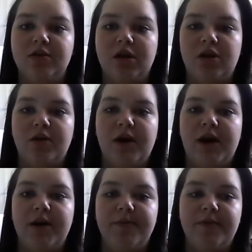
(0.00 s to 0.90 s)
So
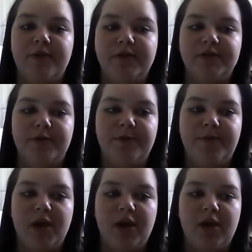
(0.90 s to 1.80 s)
I'm going to
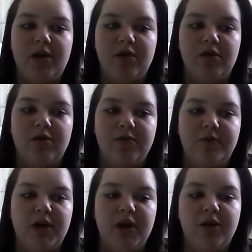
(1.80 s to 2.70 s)
be
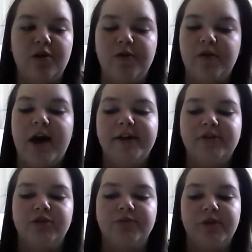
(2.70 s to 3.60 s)
reading through
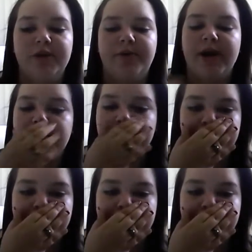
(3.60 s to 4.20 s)
that just really quick.